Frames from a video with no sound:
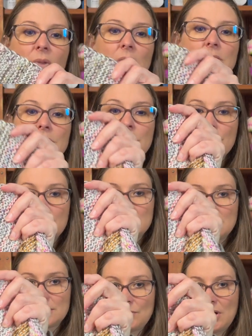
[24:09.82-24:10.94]
So this
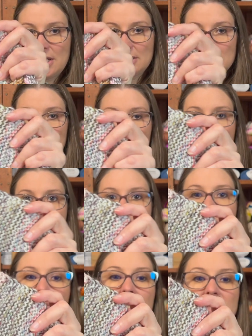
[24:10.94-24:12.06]
is where I started
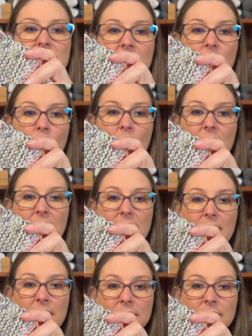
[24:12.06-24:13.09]
with day 1.